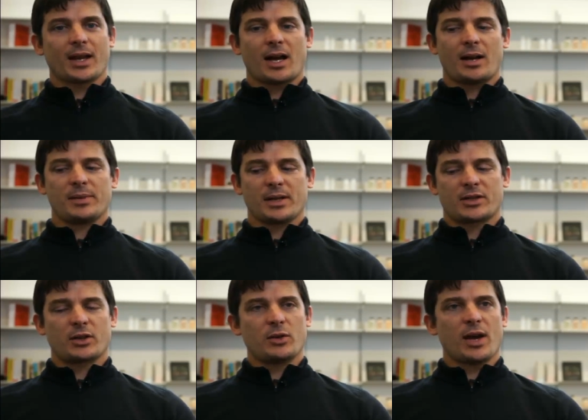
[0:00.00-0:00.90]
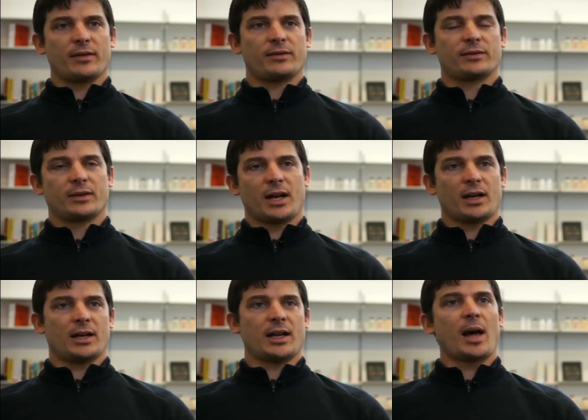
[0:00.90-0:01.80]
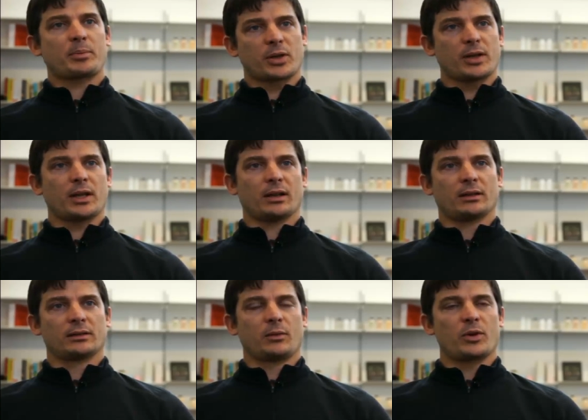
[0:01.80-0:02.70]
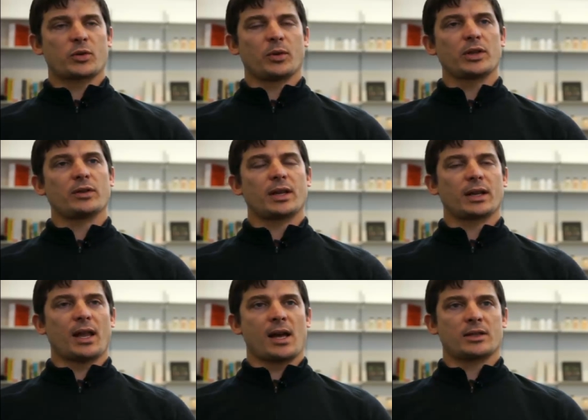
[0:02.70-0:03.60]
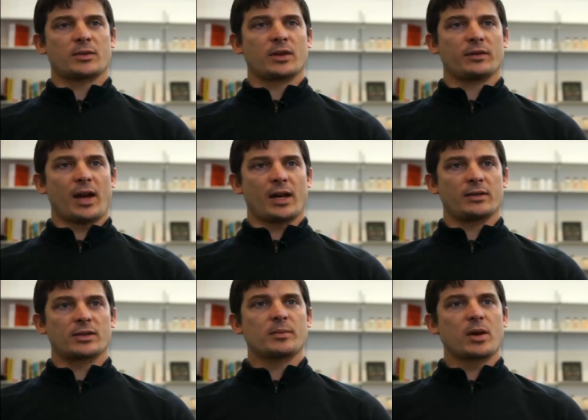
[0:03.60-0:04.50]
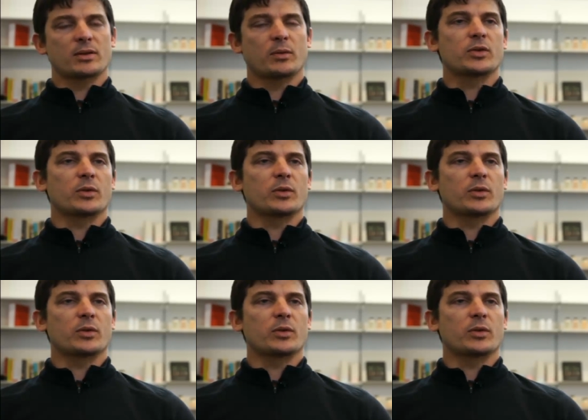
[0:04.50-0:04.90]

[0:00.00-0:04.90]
Um, and so you have a, an option here, which one you think aligns with your values the most,